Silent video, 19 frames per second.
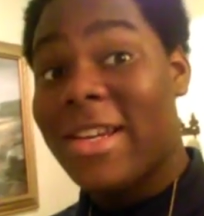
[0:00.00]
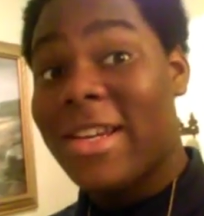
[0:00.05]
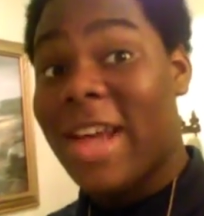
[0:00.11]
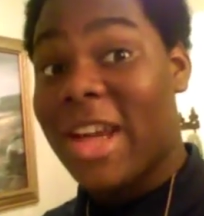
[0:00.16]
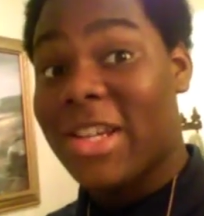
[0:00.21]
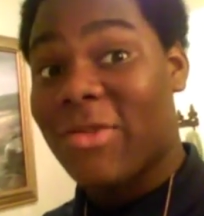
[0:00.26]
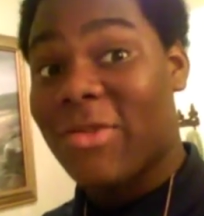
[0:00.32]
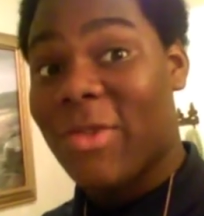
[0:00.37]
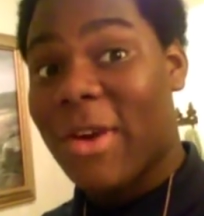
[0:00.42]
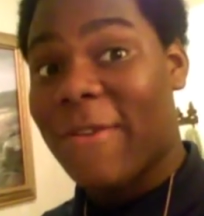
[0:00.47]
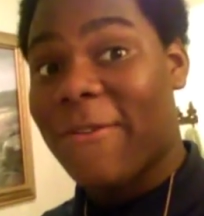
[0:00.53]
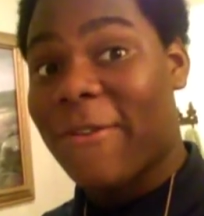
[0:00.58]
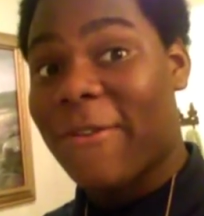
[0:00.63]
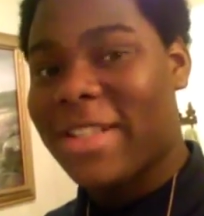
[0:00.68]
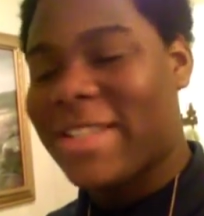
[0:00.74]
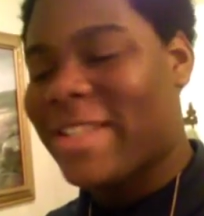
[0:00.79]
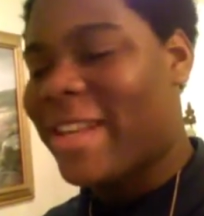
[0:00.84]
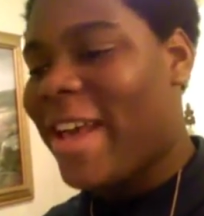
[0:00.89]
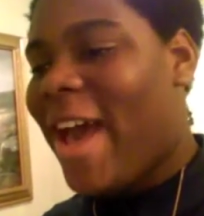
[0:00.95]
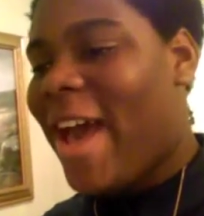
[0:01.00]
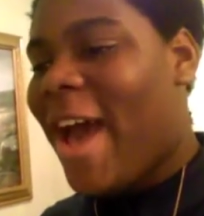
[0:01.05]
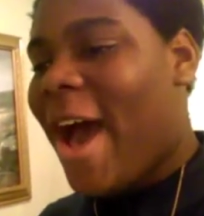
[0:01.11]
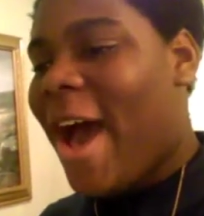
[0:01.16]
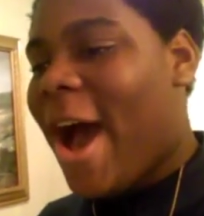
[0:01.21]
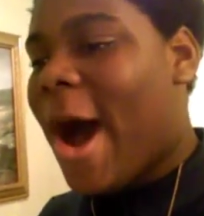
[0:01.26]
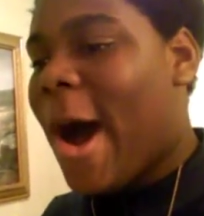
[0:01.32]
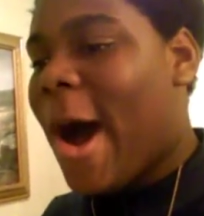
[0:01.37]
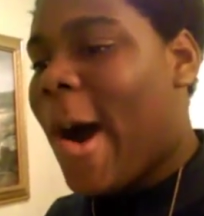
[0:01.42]
Dashy reference.
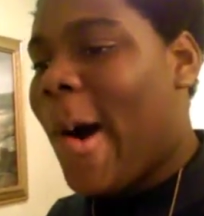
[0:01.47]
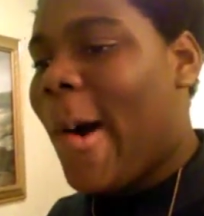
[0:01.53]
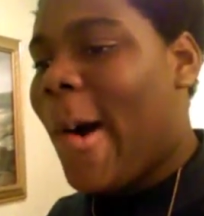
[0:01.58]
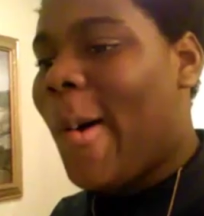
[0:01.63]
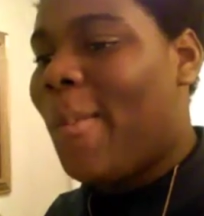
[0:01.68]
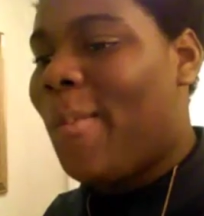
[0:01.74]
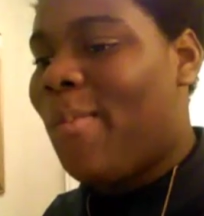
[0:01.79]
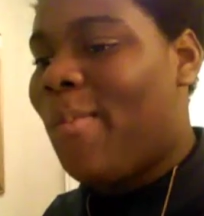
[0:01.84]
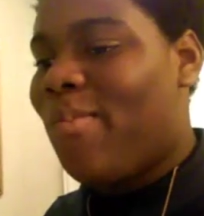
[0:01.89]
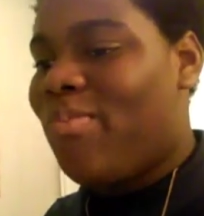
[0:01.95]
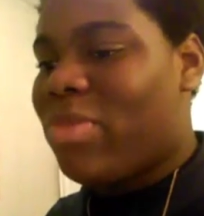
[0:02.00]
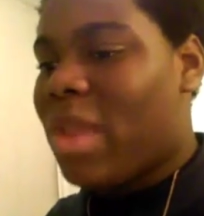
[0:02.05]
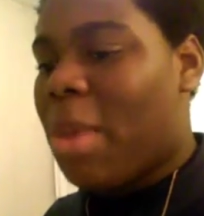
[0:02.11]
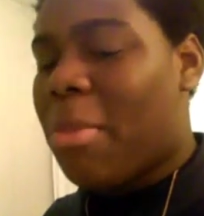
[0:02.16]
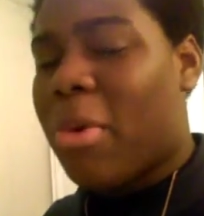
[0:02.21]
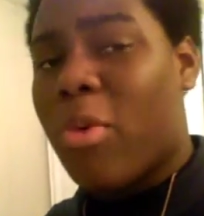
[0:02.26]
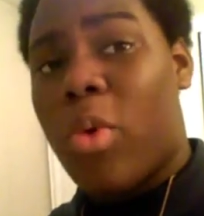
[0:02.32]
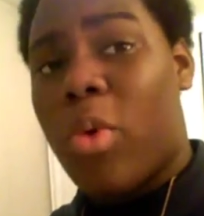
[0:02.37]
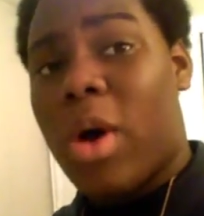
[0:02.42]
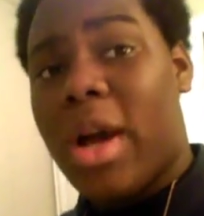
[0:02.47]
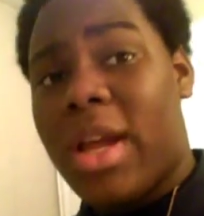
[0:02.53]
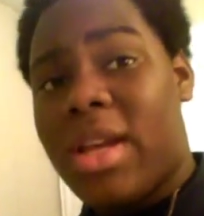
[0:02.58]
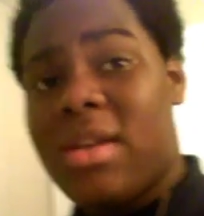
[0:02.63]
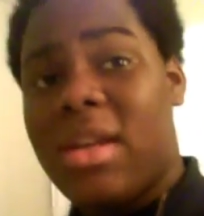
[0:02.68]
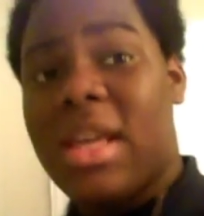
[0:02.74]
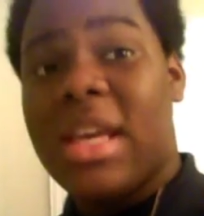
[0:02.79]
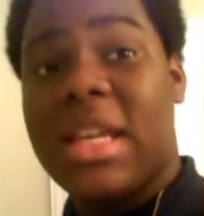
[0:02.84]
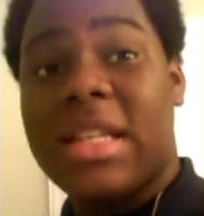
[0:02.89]
Um, number
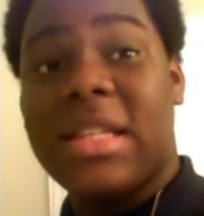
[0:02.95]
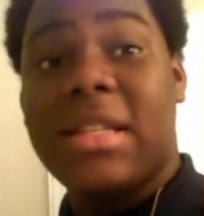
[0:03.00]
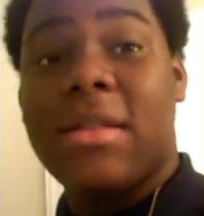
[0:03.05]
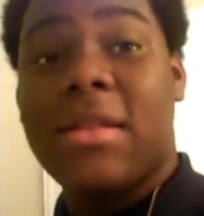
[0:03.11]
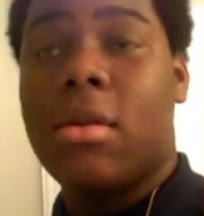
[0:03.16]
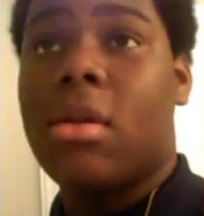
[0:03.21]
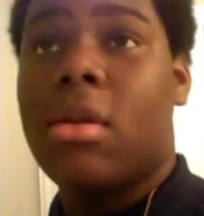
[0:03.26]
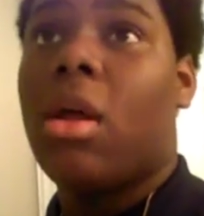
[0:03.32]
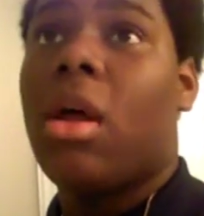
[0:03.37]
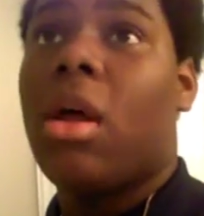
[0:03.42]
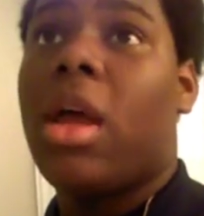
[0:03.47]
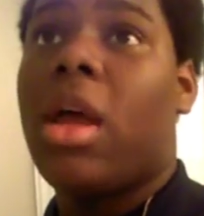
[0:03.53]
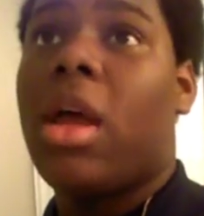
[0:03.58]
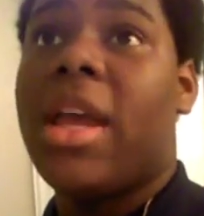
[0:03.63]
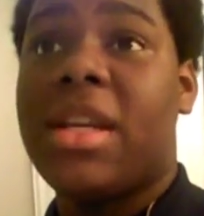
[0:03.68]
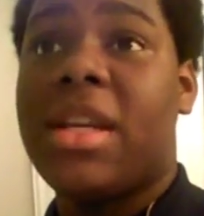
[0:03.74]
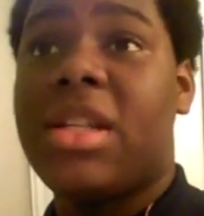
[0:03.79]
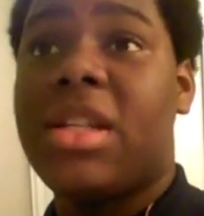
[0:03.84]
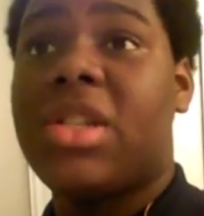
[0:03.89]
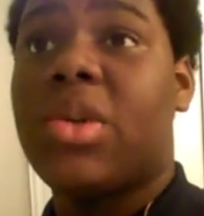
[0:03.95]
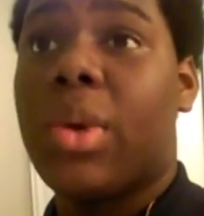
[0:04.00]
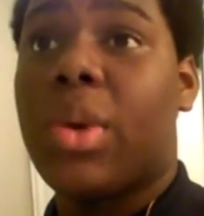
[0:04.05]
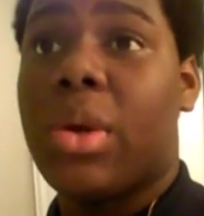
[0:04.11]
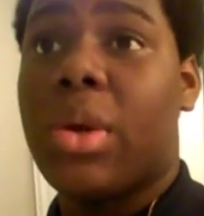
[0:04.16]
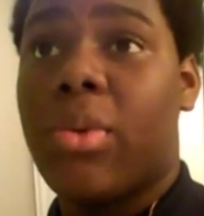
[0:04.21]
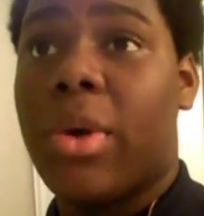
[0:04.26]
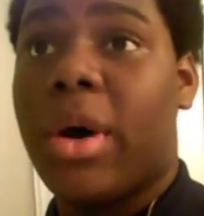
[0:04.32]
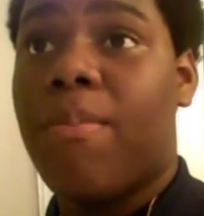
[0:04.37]
one is Ending
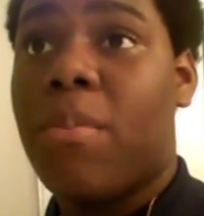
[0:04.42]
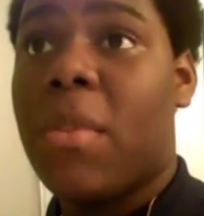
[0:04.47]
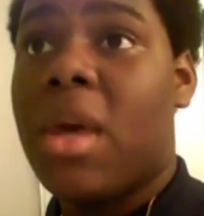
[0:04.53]
21,